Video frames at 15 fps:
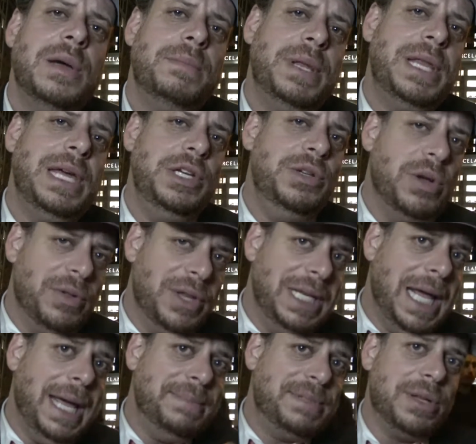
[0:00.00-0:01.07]
but that you know the
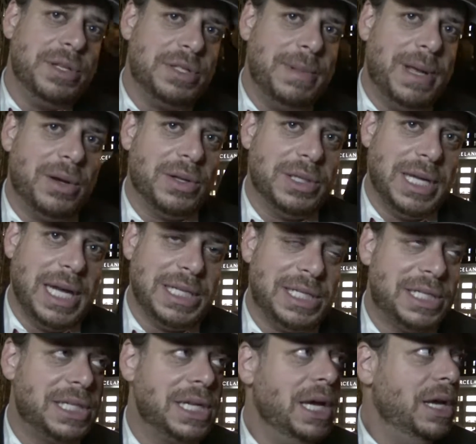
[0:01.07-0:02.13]
names of those medical
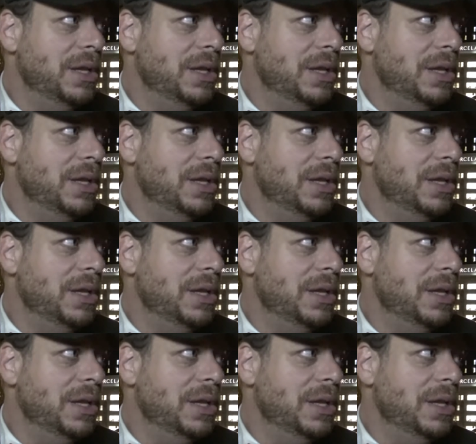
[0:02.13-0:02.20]
tests.